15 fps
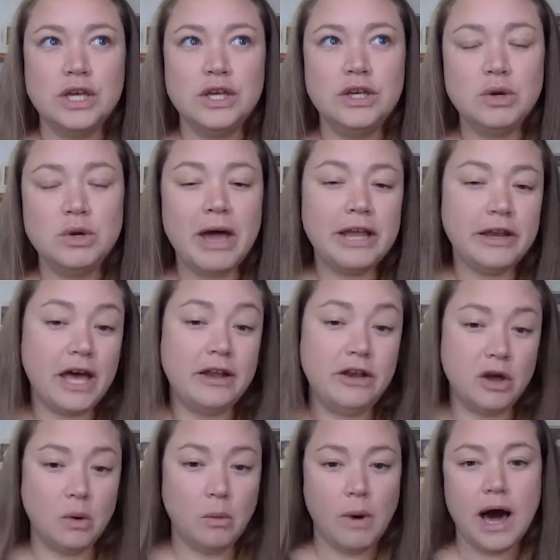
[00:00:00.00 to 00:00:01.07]
you might not
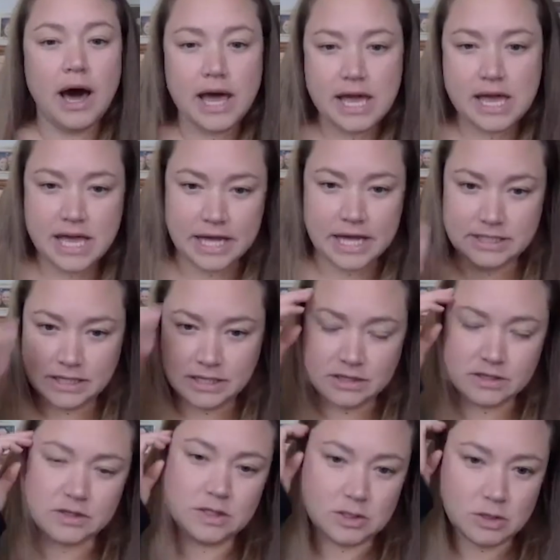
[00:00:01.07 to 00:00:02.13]
know why as the
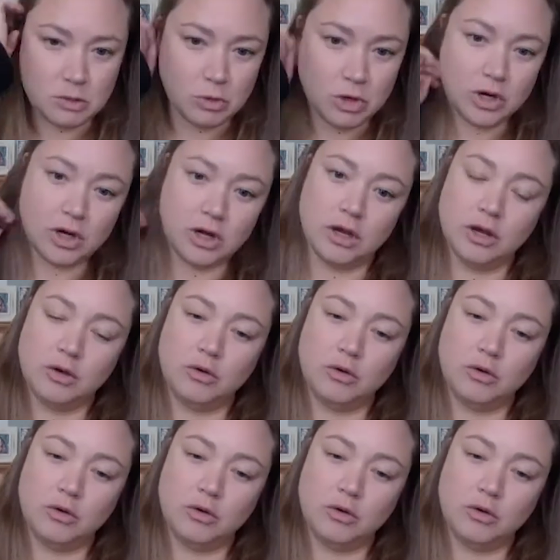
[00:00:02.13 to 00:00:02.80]
consumer,